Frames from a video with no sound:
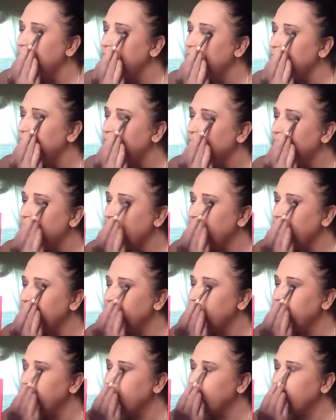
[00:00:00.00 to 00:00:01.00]
you don't have
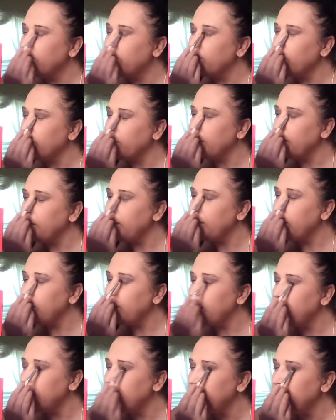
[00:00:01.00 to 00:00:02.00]
to be afraid
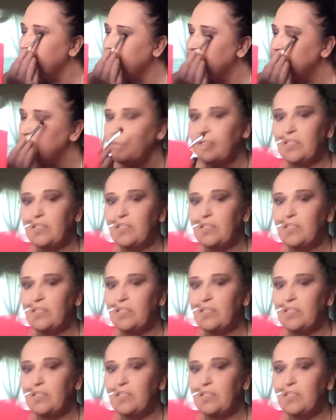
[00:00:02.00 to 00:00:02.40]
to do this